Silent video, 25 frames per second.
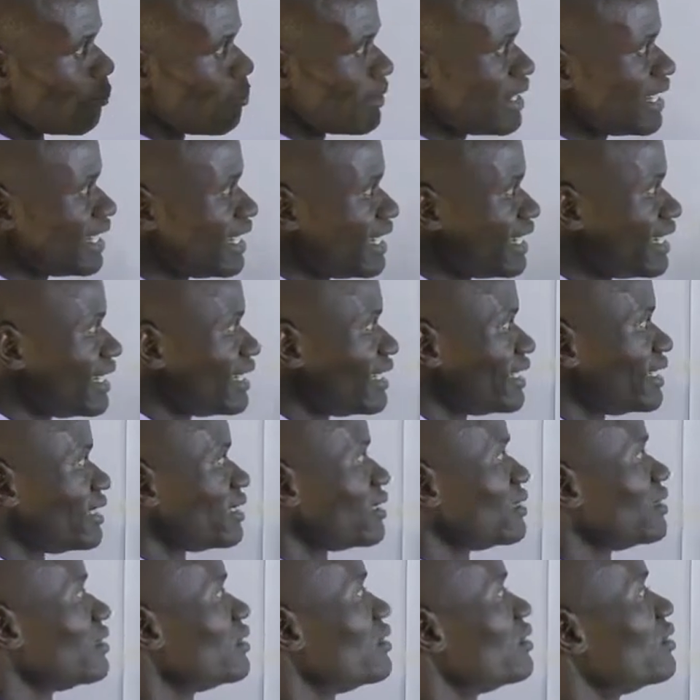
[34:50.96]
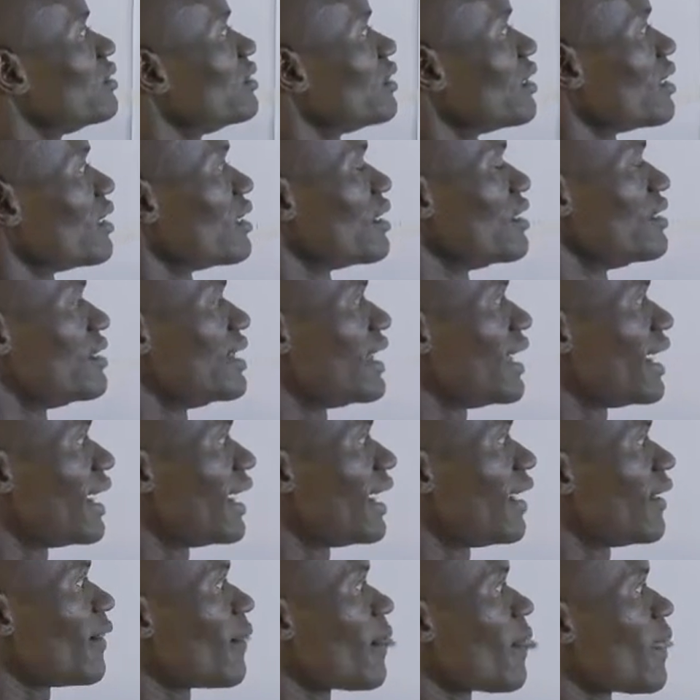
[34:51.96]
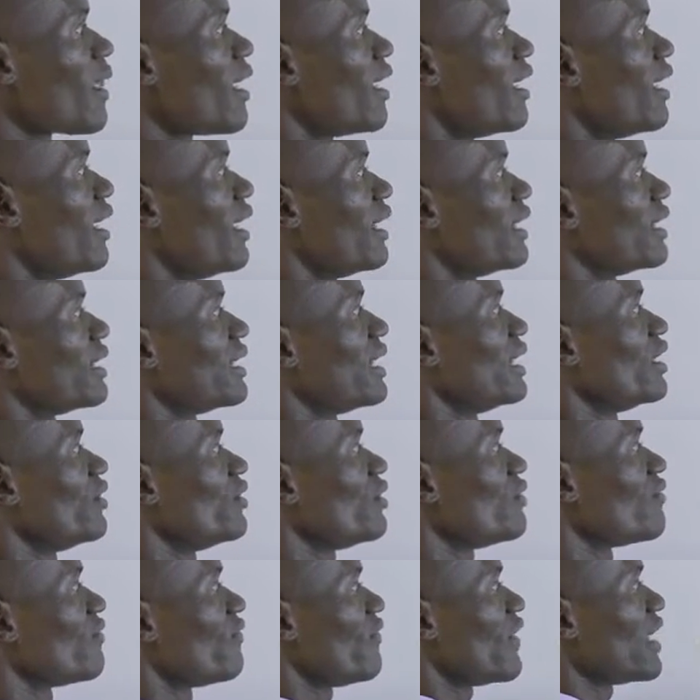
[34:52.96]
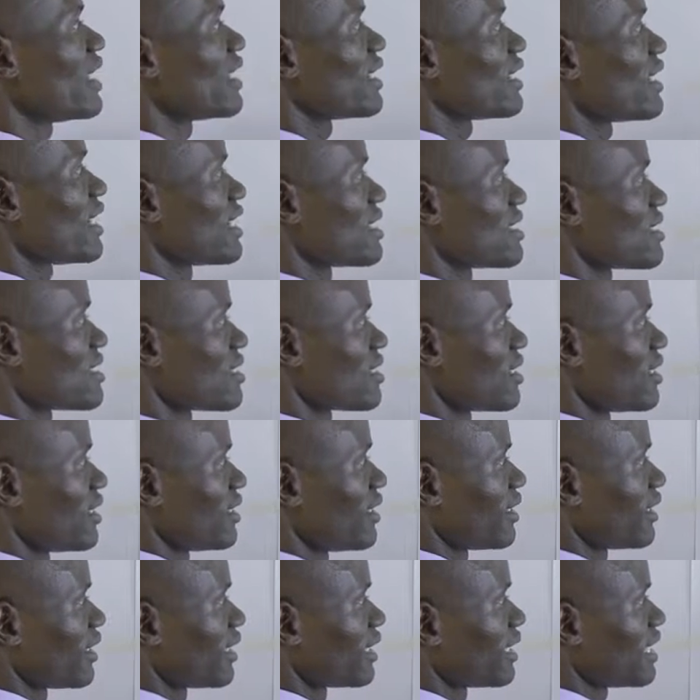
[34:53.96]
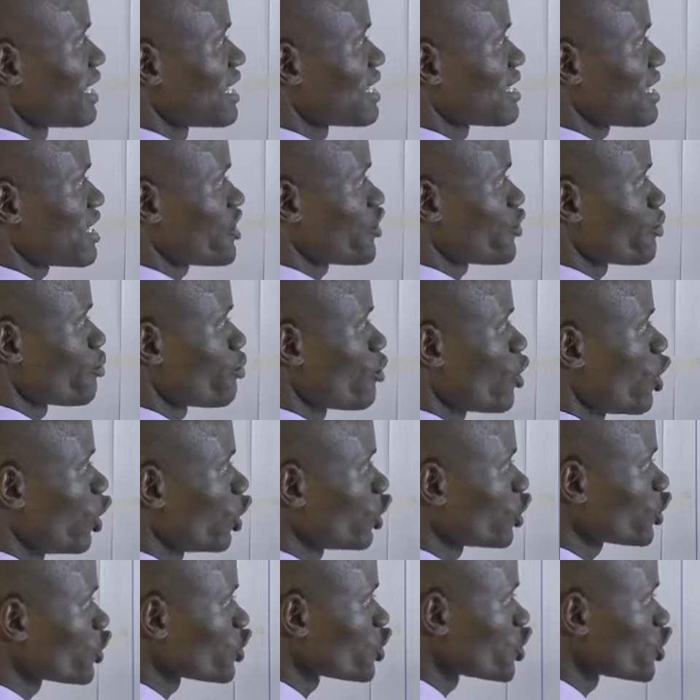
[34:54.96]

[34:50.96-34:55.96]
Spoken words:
Being there, and then you'll find that there is a small